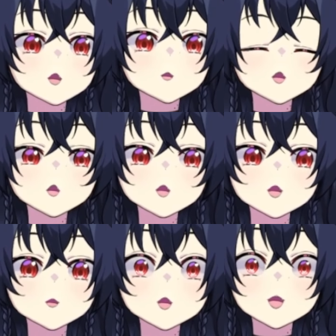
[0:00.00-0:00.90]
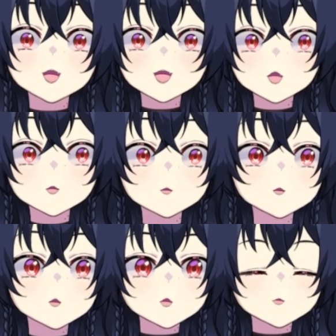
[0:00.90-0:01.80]
Charlie, I think, actually
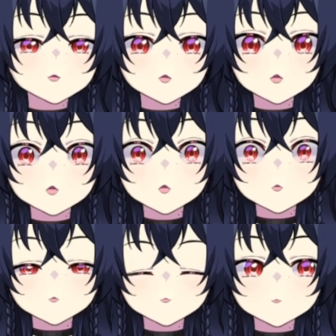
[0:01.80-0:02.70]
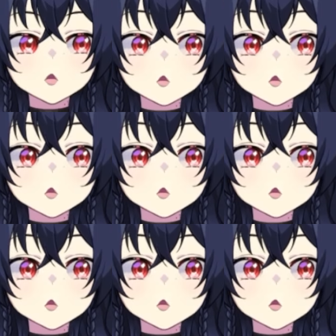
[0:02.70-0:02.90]
needs to pull